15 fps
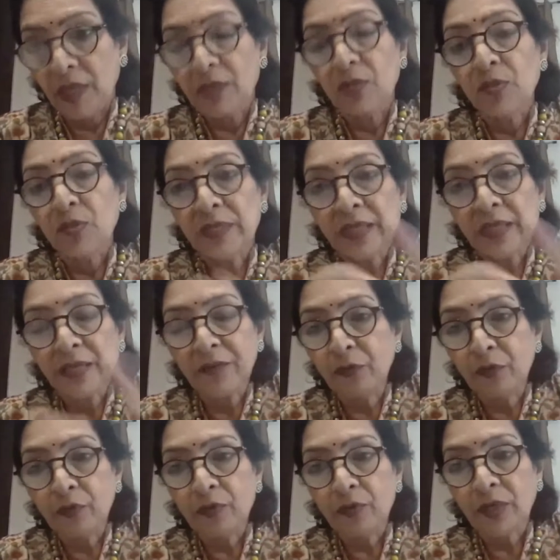So
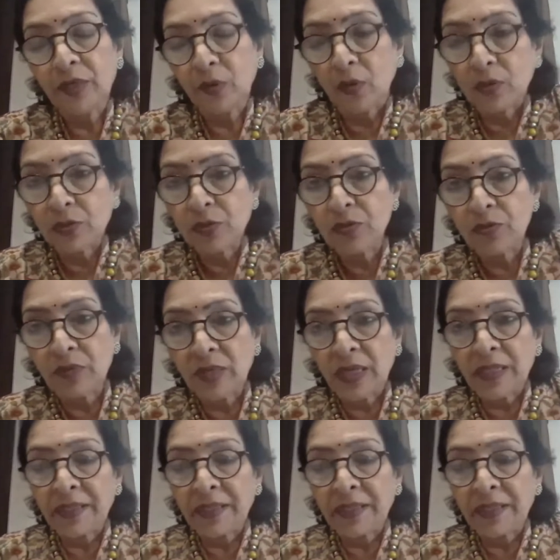therefore, you can also,